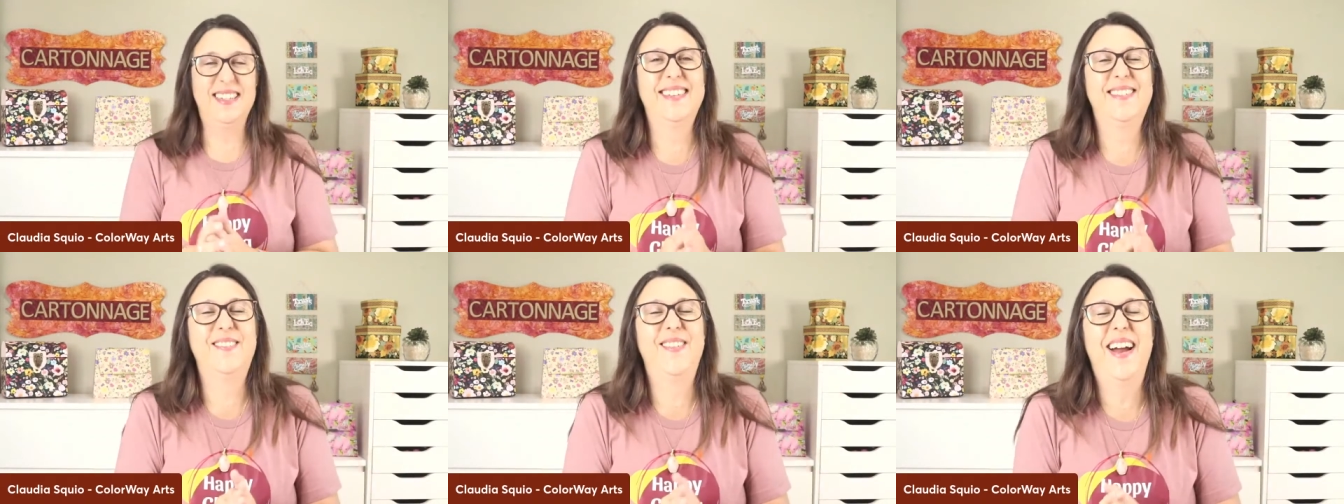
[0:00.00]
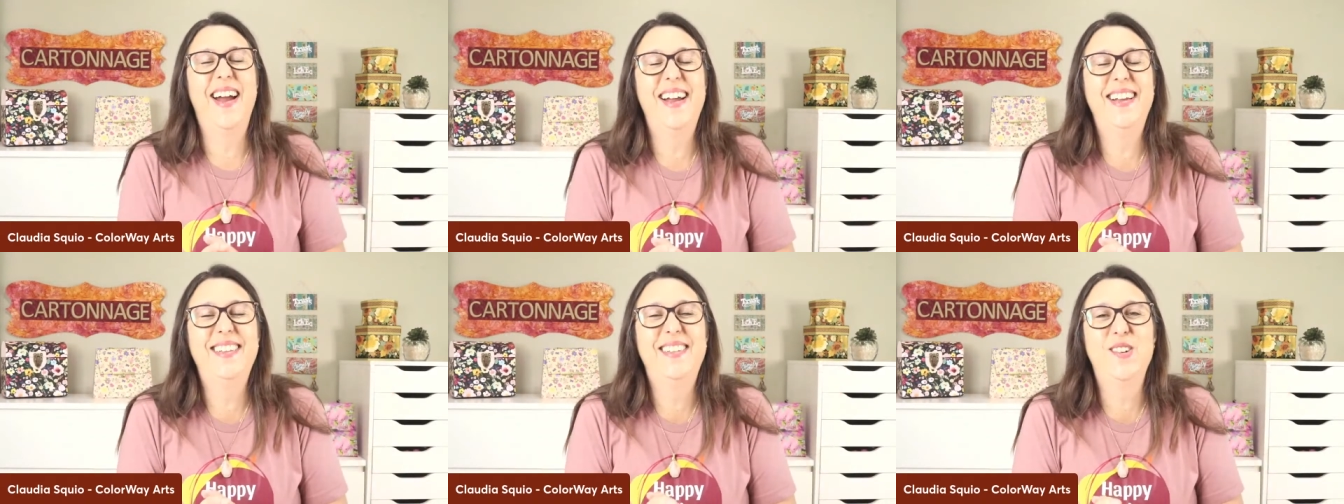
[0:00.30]

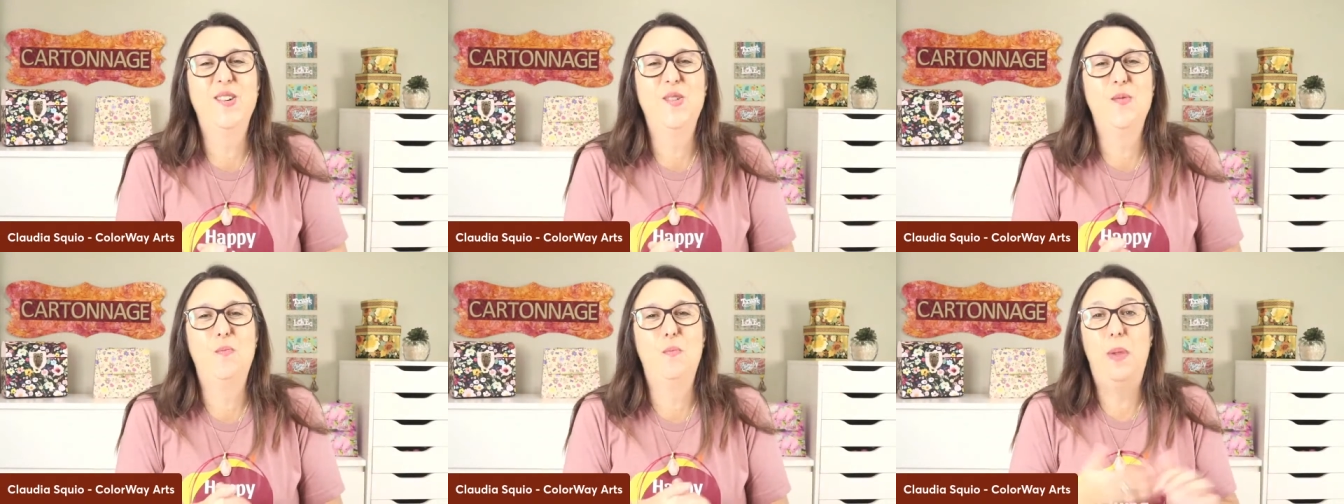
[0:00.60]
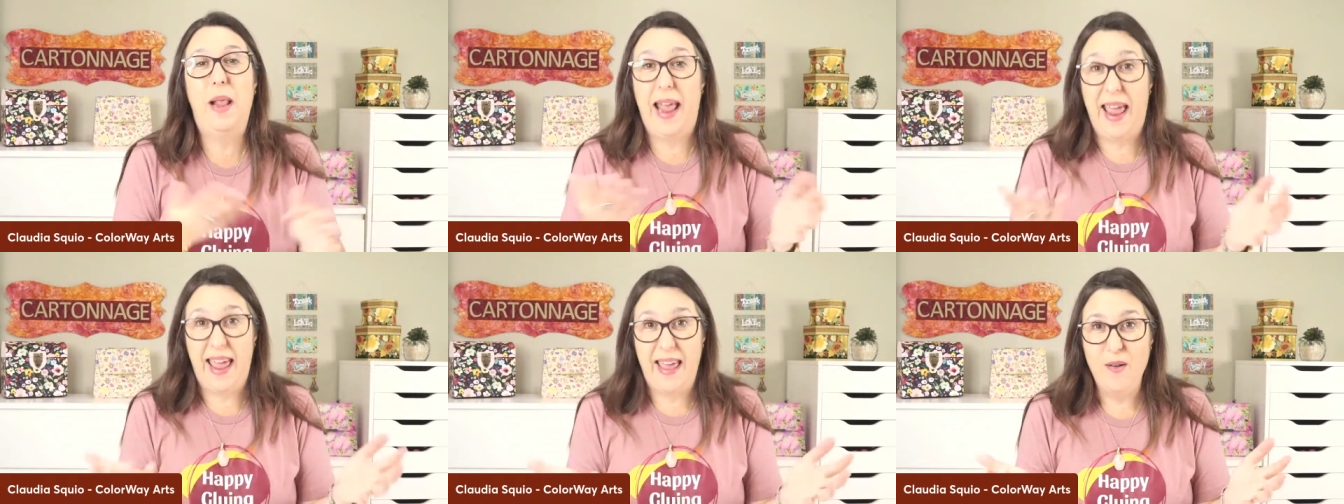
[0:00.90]
right to
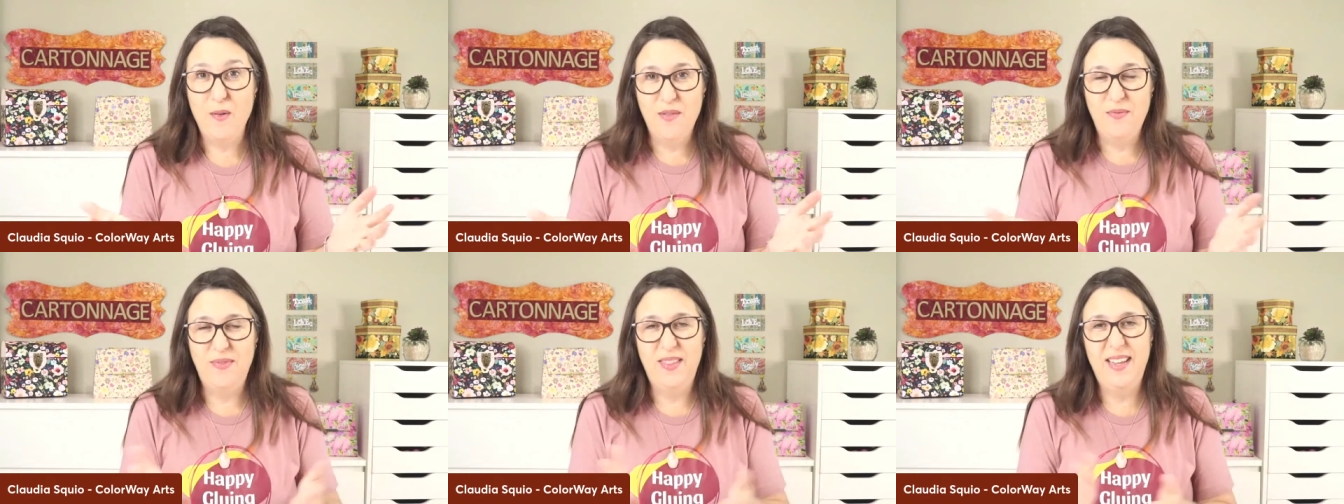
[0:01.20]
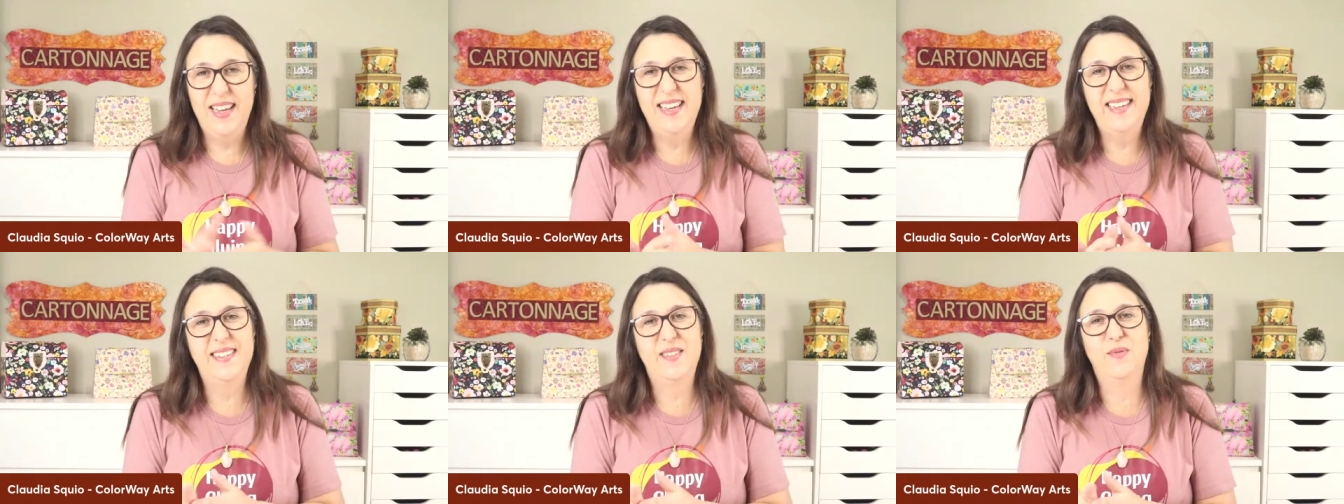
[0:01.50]
play with
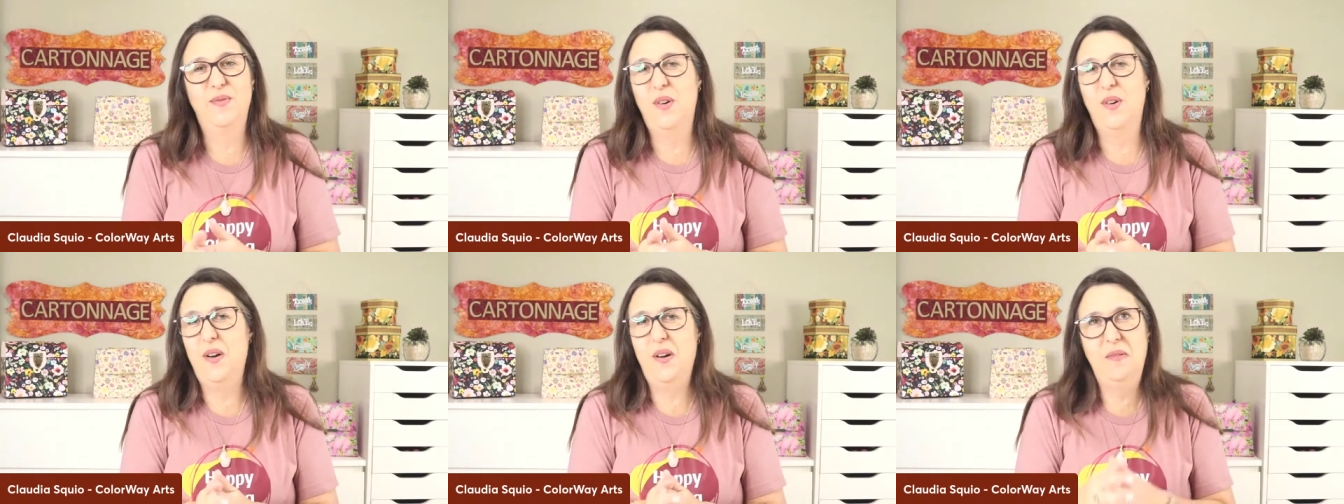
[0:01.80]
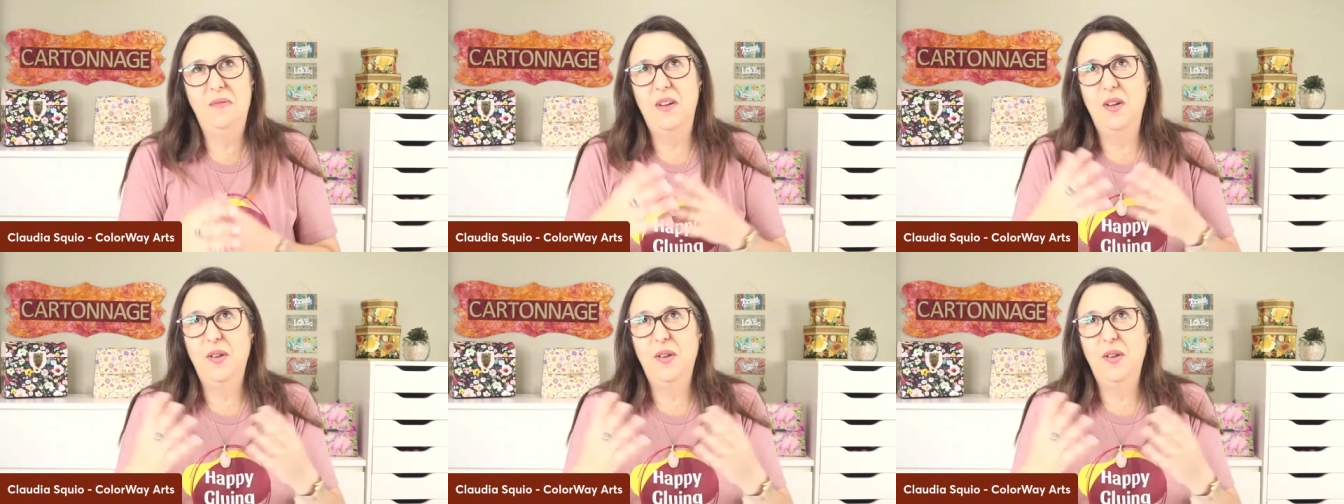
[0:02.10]
this for